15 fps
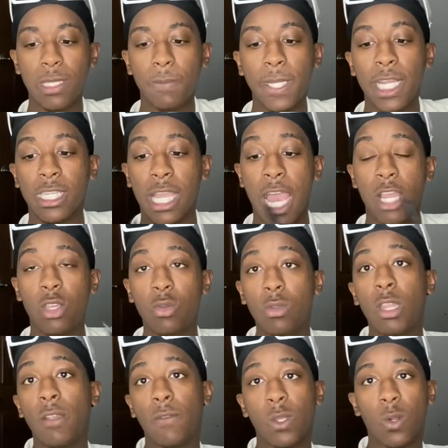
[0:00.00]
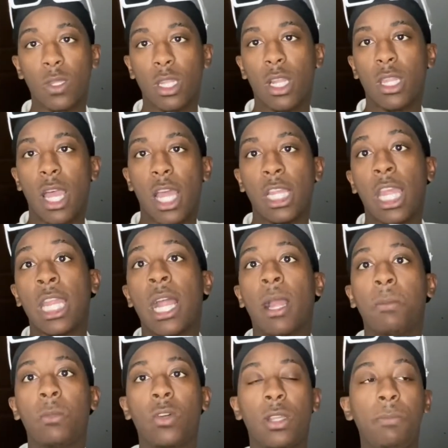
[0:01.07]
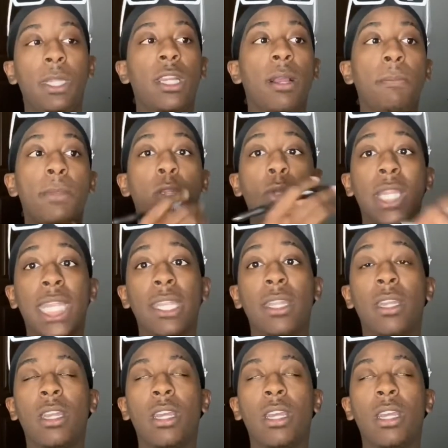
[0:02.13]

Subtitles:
because I do live in North Carolina and I'm going to be commuting